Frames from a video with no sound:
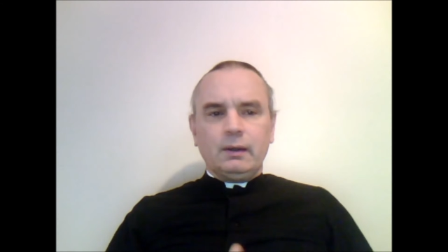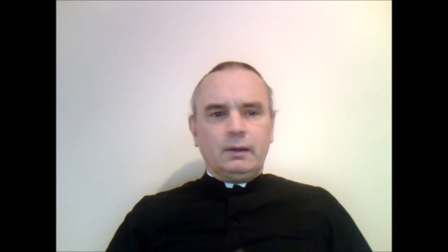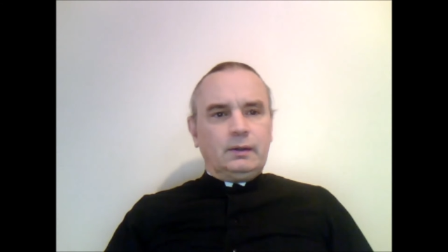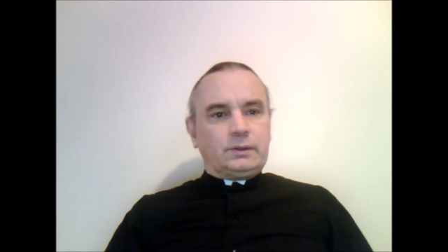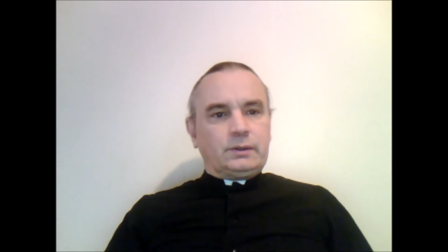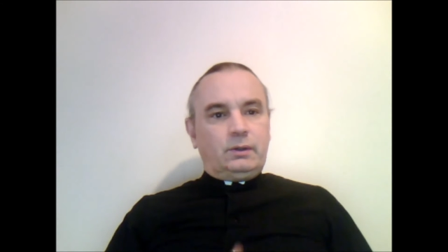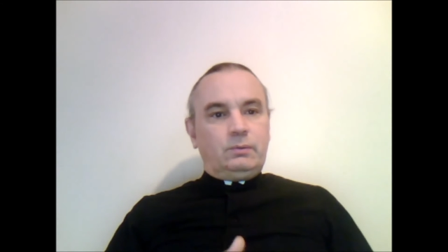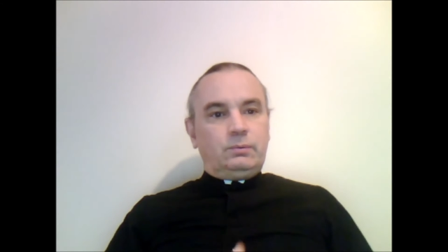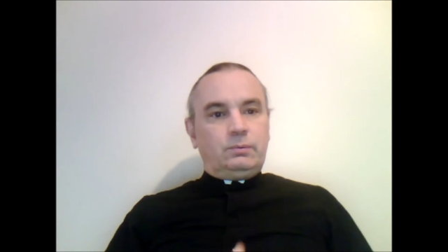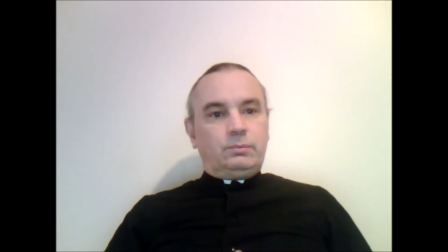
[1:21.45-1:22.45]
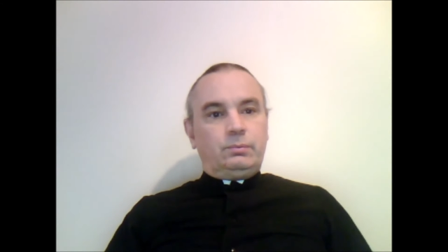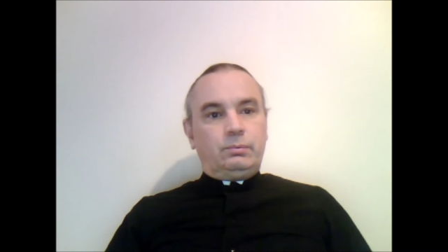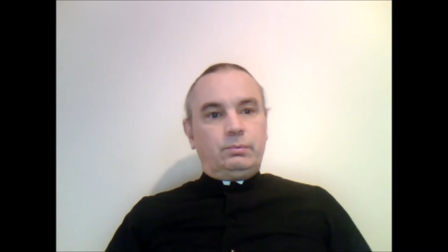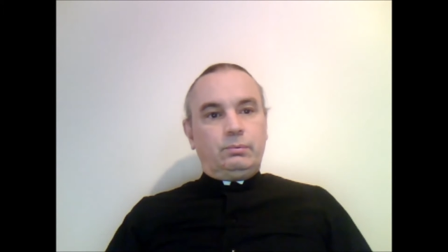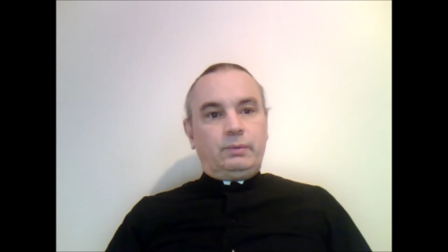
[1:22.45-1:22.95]
So,
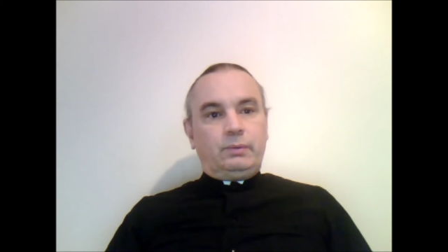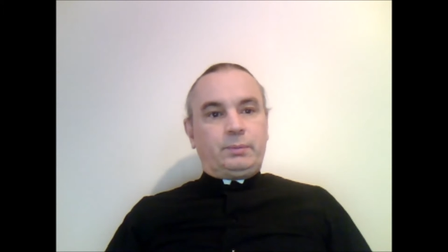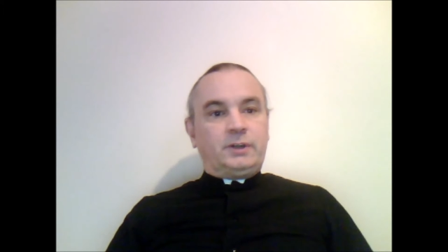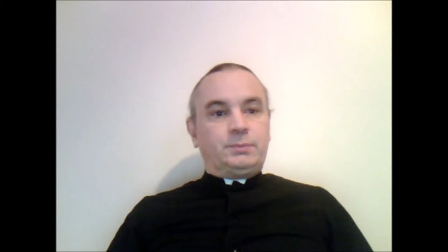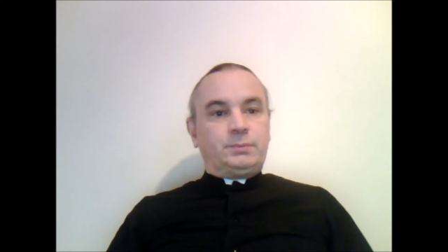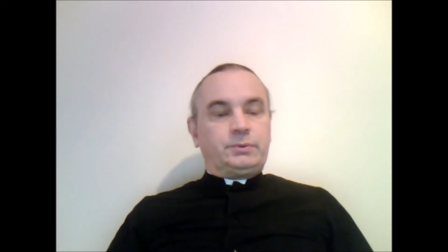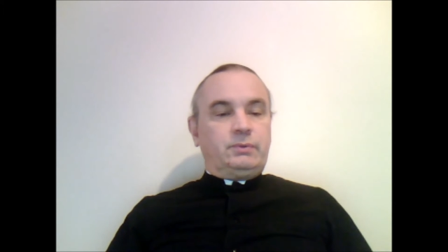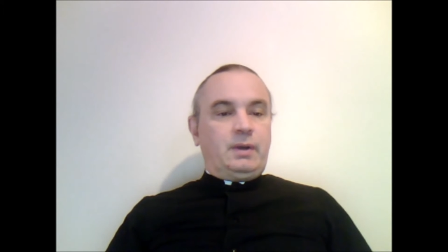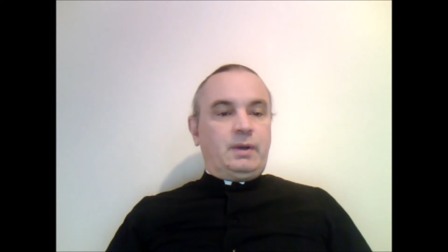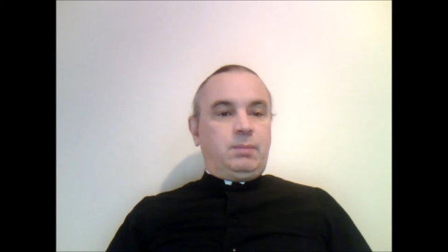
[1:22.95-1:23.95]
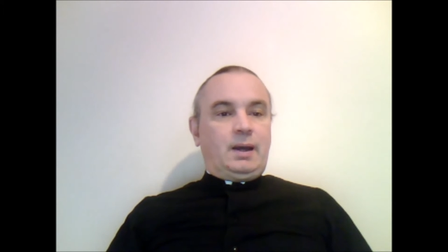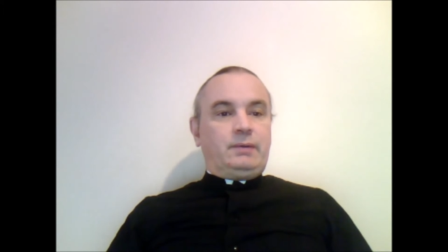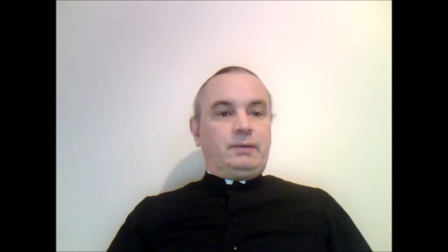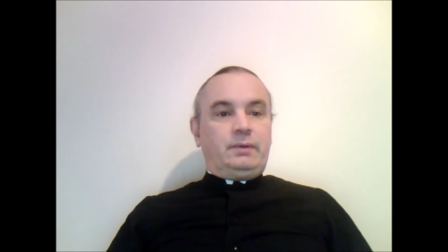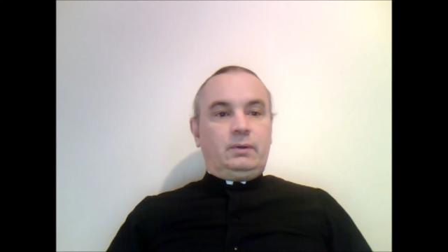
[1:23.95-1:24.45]
what principle should we apply
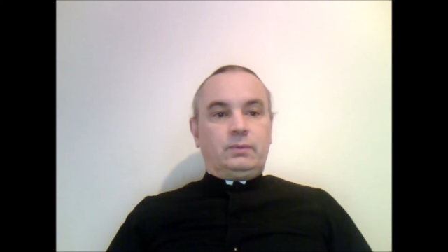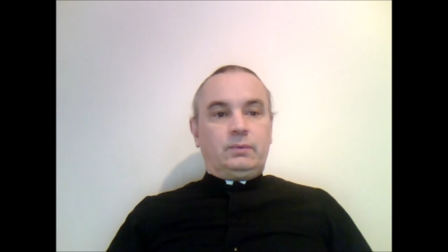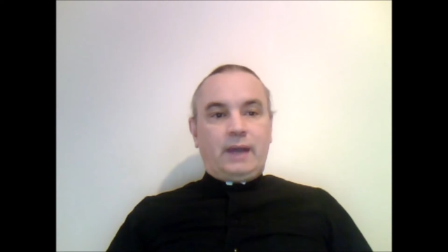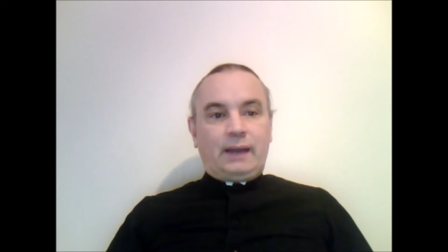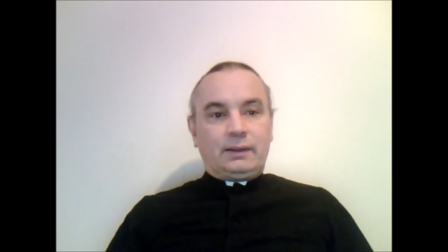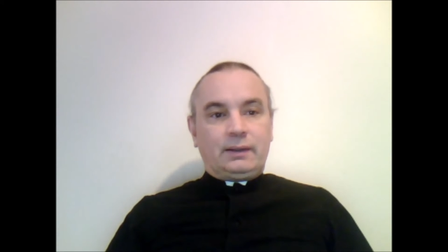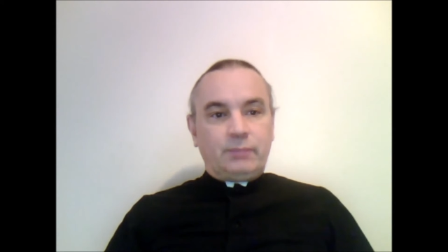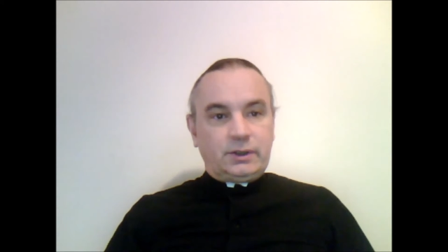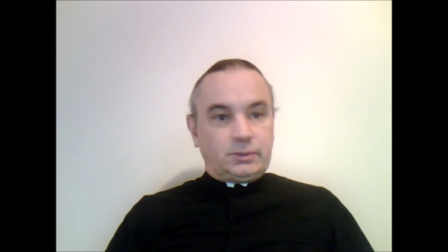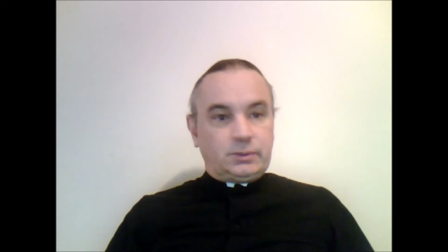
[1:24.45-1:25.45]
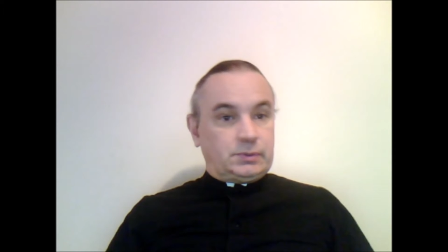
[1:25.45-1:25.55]
to the Old Catholic bishops?